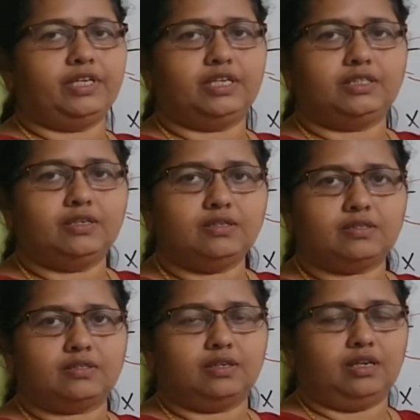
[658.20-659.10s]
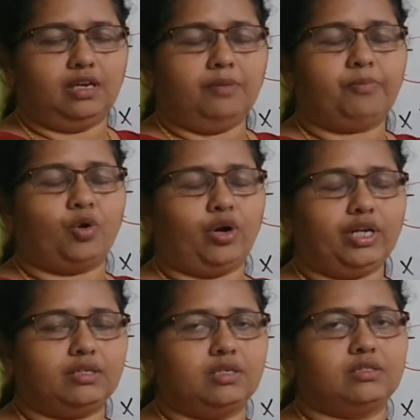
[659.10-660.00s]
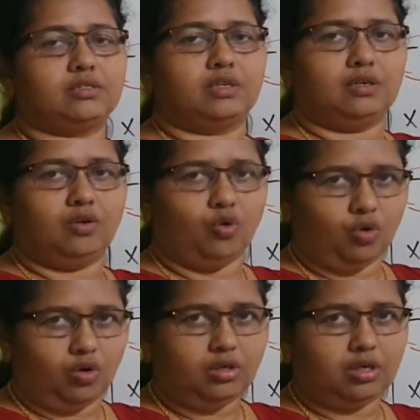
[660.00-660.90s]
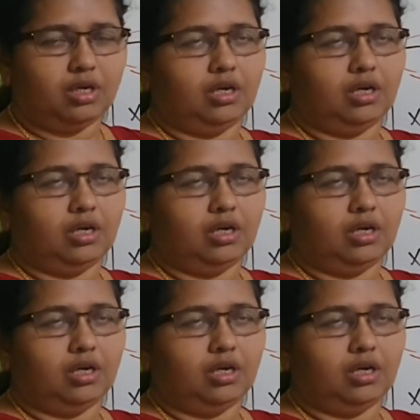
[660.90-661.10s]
integers in a product is odd,